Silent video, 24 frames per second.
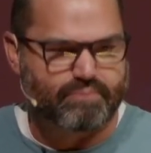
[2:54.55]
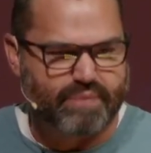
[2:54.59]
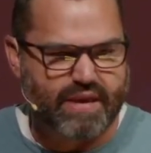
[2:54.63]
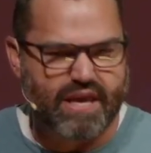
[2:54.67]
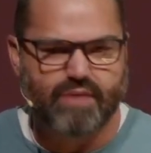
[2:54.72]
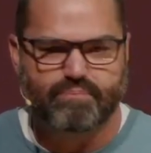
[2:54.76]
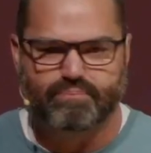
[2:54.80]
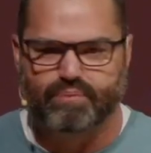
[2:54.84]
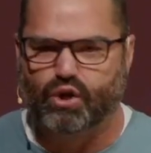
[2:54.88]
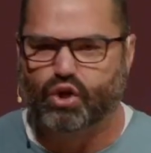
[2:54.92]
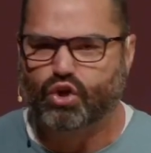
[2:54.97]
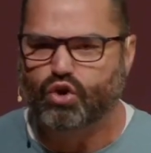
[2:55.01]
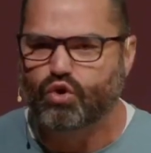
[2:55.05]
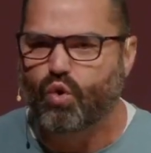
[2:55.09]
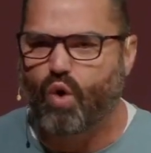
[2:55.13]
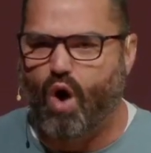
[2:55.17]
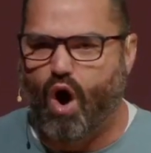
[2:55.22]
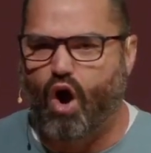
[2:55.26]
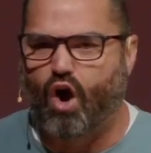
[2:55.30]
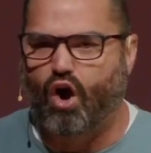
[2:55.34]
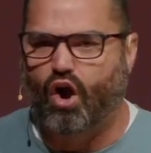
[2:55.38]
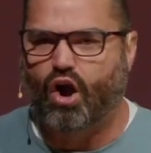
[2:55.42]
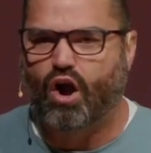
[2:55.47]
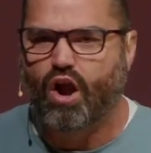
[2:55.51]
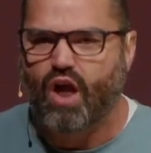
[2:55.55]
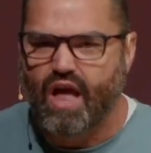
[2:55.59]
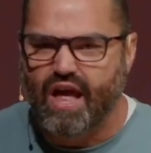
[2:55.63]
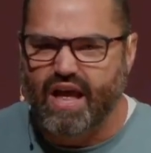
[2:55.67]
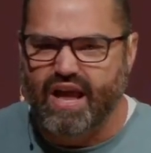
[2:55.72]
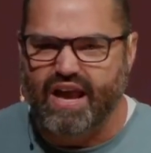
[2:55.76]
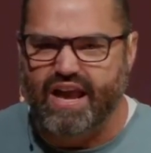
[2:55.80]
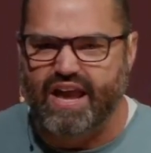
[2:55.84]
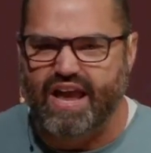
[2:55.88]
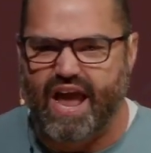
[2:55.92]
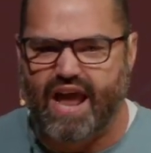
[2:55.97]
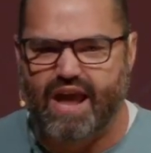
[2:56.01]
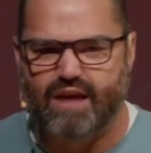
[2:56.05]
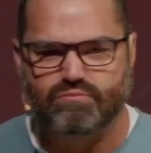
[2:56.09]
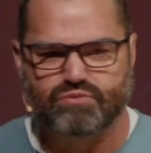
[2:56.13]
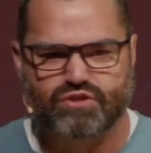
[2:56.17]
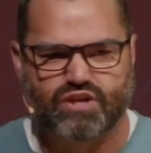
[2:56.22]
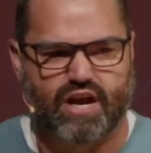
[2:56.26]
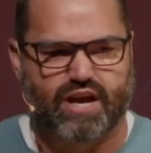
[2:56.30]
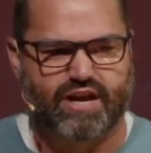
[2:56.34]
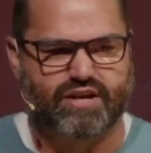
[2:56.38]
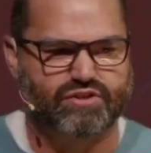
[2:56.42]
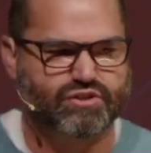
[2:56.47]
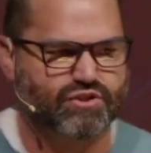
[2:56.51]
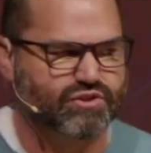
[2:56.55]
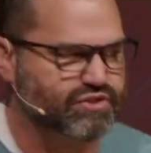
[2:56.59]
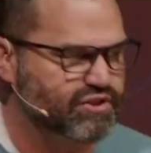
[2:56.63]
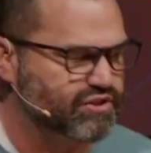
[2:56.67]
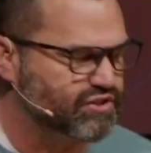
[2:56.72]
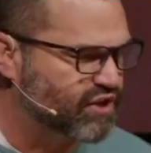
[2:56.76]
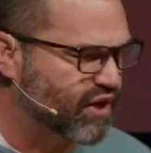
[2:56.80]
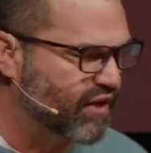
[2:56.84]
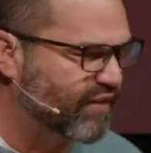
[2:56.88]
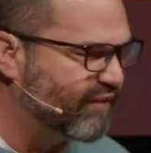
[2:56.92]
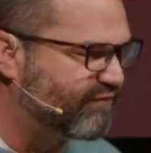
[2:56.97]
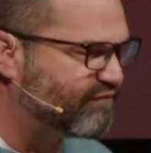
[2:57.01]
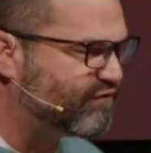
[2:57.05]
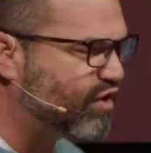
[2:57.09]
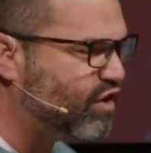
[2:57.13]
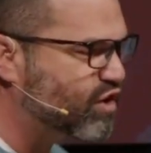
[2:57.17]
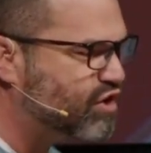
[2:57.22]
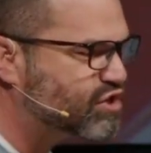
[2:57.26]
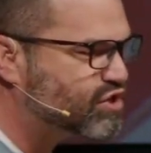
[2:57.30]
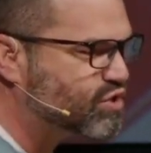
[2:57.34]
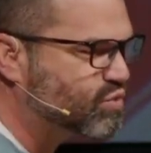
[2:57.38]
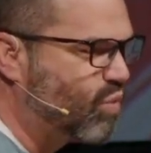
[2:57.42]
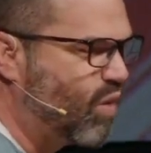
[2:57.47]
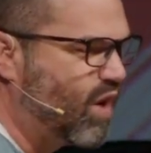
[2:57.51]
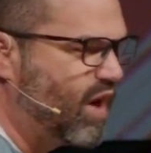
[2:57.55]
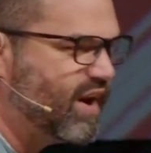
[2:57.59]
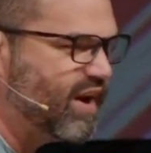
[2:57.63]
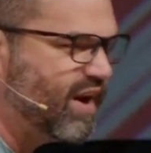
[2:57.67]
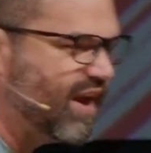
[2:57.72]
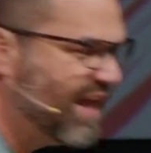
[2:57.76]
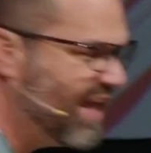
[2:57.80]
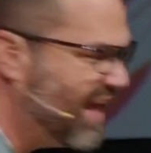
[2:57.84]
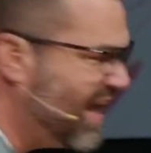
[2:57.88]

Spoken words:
People who are game changers. And so the first one